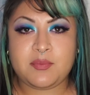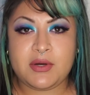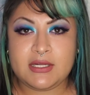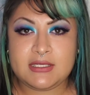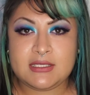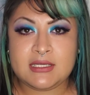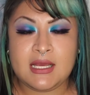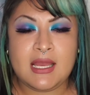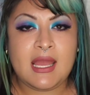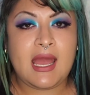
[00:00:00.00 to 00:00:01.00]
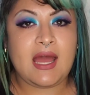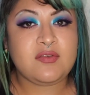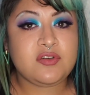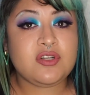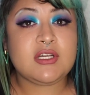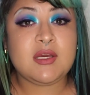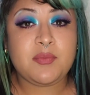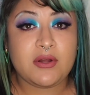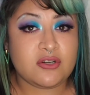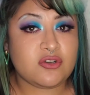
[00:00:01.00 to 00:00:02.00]
But after you keep
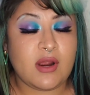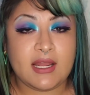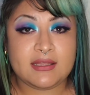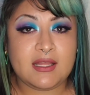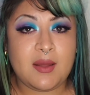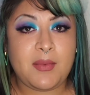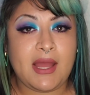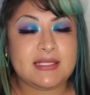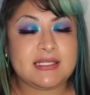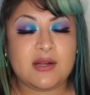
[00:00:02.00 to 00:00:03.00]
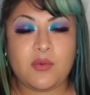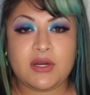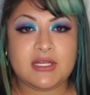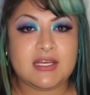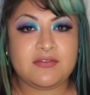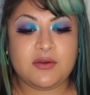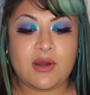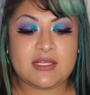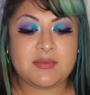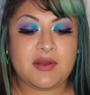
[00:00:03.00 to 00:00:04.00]
on trying them, I didn't want to give you
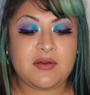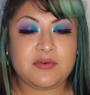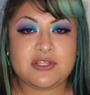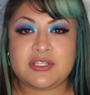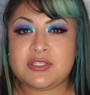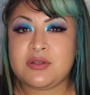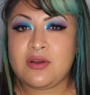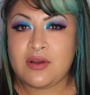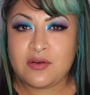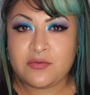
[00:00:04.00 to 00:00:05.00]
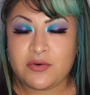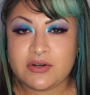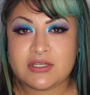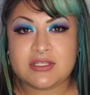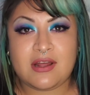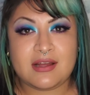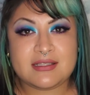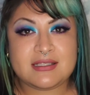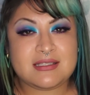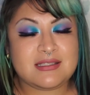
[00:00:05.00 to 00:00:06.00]
guys my just first
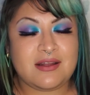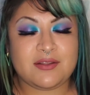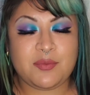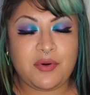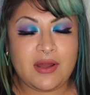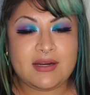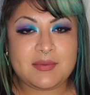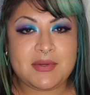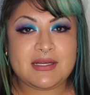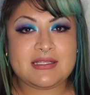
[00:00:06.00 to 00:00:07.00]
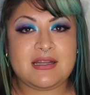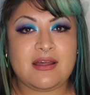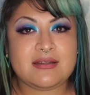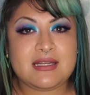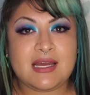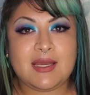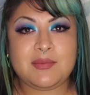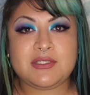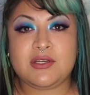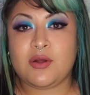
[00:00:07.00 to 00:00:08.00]
thoughts on the product, because a lot of
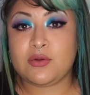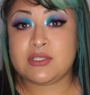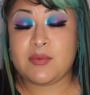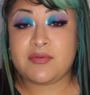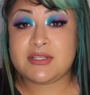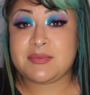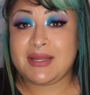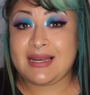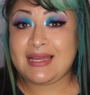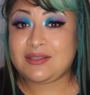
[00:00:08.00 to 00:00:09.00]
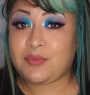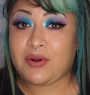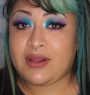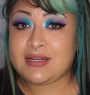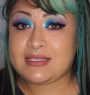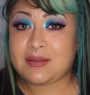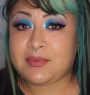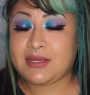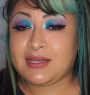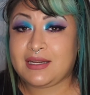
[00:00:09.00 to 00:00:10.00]
times, you know, some of us may like the products at the
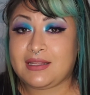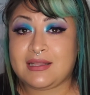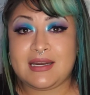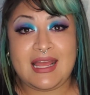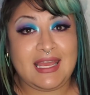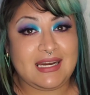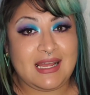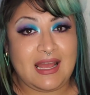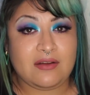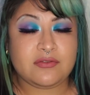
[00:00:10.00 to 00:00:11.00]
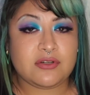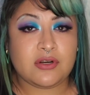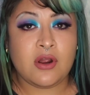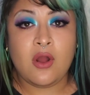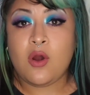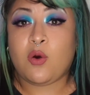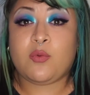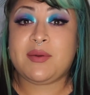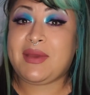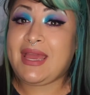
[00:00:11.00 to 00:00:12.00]
beginning and then hate it after, or
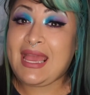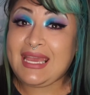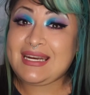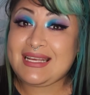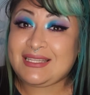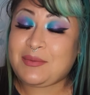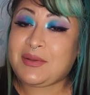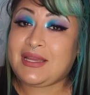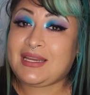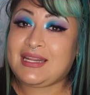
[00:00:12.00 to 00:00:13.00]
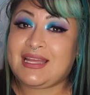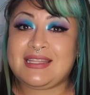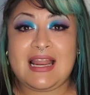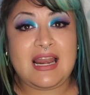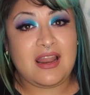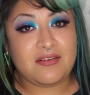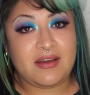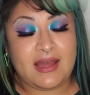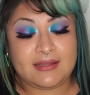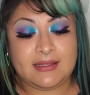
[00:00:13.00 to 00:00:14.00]
we may hate it at the beginning and then love it
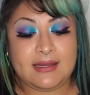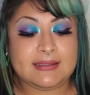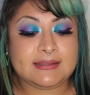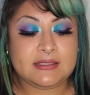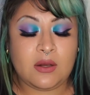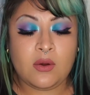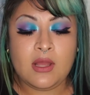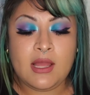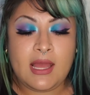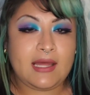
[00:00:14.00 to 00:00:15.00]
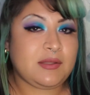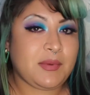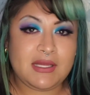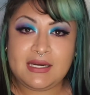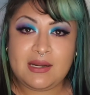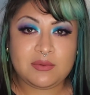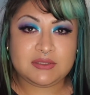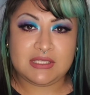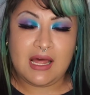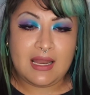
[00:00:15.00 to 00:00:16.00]
at the end. So at the beginning I was
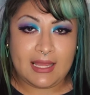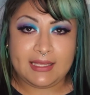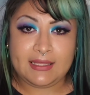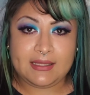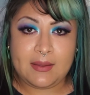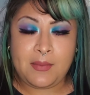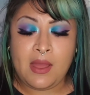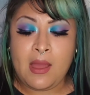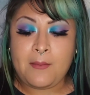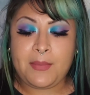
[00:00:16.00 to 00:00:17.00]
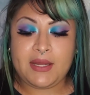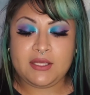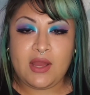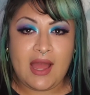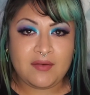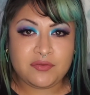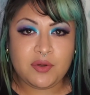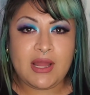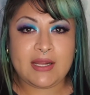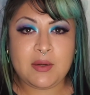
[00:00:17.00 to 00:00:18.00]
not liking them, but you have to
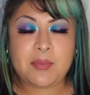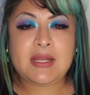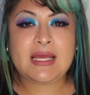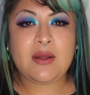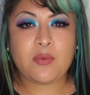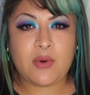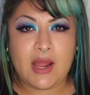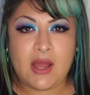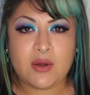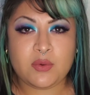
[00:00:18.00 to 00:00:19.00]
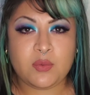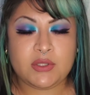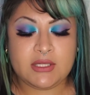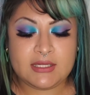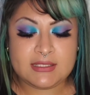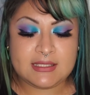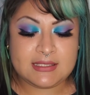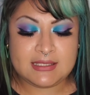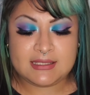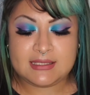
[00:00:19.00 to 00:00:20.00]
kind of play around with the
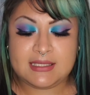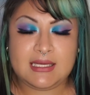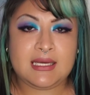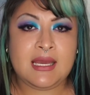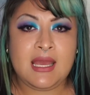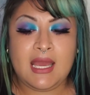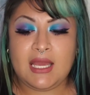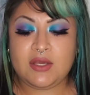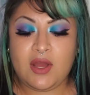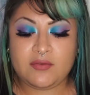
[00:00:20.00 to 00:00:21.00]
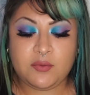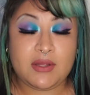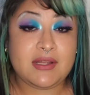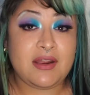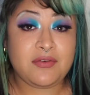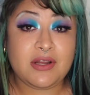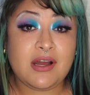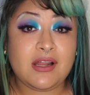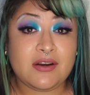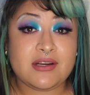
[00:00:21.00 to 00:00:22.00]
consistency, and you have to, every
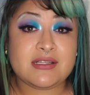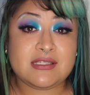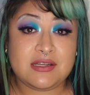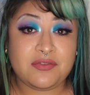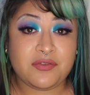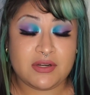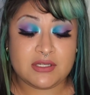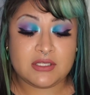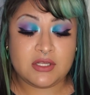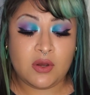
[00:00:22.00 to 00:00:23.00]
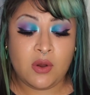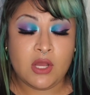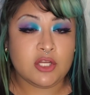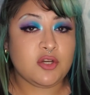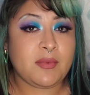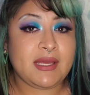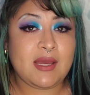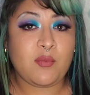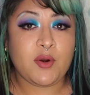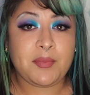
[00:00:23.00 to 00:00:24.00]
color is different, so you might
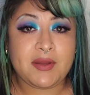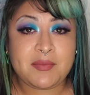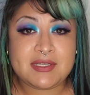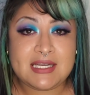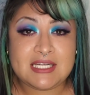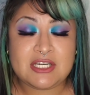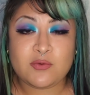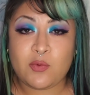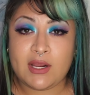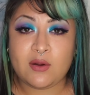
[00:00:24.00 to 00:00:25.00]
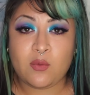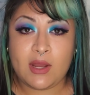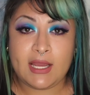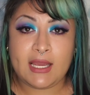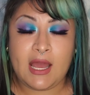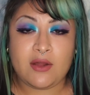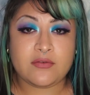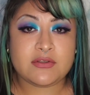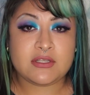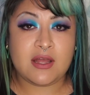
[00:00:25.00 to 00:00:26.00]
get more pigmentation right away out
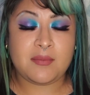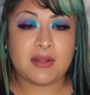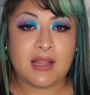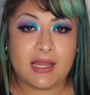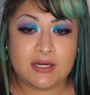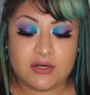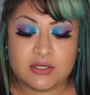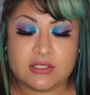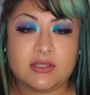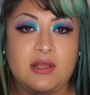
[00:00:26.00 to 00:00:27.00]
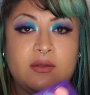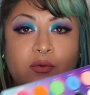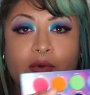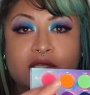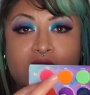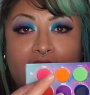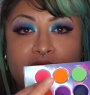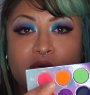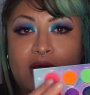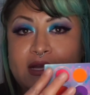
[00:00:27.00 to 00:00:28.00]
of some liners, the ones that you have
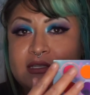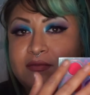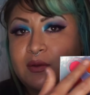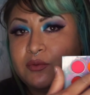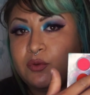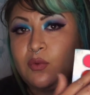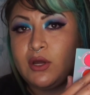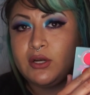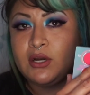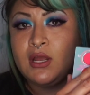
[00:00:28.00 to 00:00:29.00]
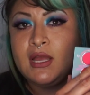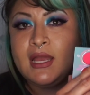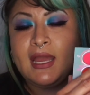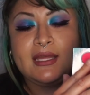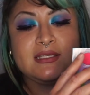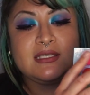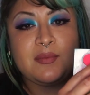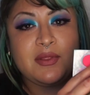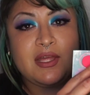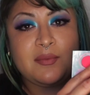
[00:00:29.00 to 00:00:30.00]
to activate with the water, and
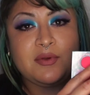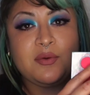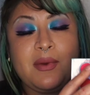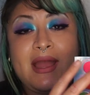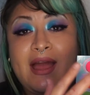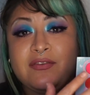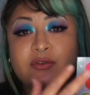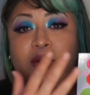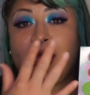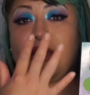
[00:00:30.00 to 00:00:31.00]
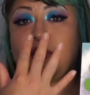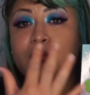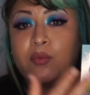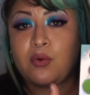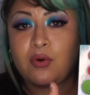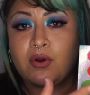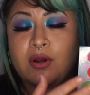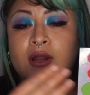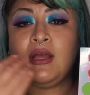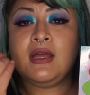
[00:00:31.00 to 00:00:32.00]
some of them might have to add
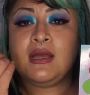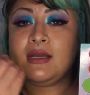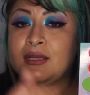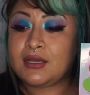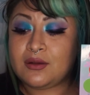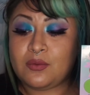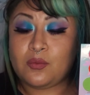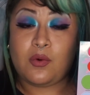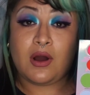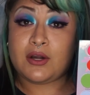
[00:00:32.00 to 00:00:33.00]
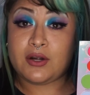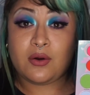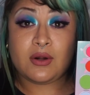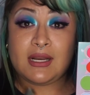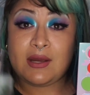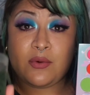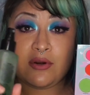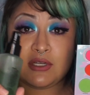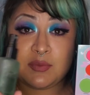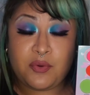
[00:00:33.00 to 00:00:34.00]
more water or liquid
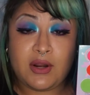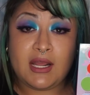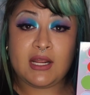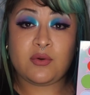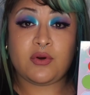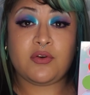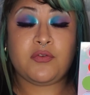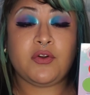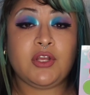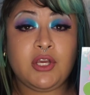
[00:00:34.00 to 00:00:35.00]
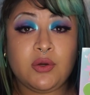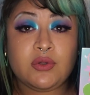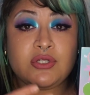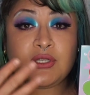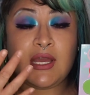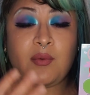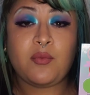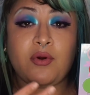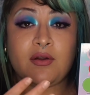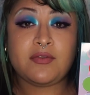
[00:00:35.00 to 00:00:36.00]
or spray in order for you to get
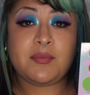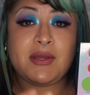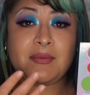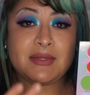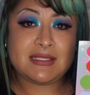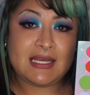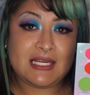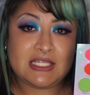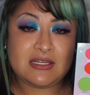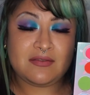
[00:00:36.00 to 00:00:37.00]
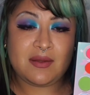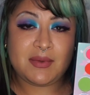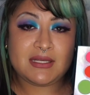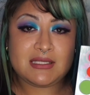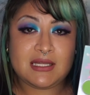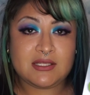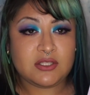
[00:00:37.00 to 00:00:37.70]
more of the pigmentation, if that makes sense.